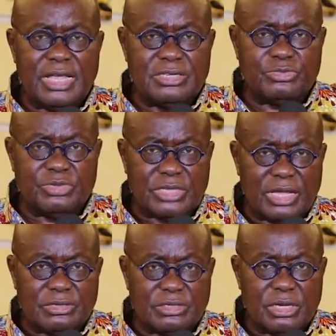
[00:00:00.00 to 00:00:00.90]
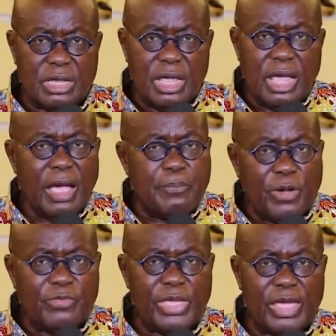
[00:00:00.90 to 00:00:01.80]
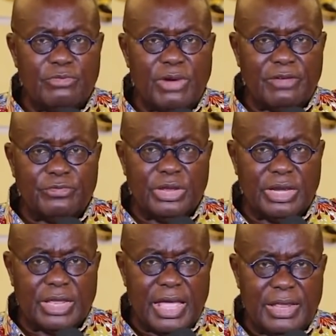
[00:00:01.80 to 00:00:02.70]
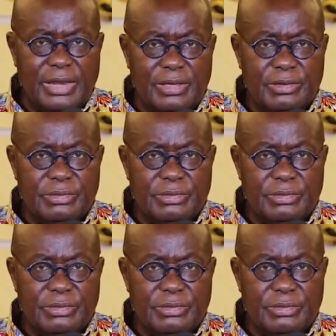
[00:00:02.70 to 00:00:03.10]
test result upon their arrival in Ghana,